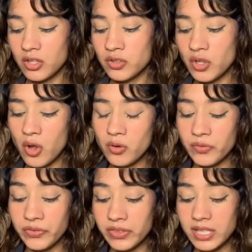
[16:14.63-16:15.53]

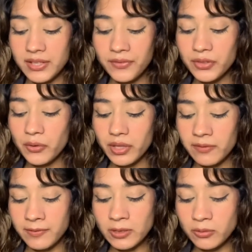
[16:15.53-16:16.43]
So even though they
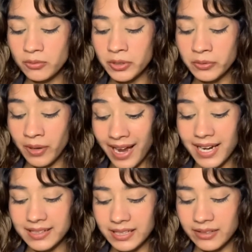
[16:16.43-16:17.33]
view you
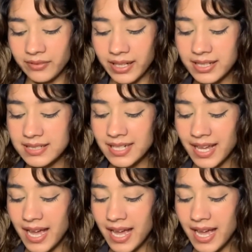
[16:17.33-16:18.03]
highly, right,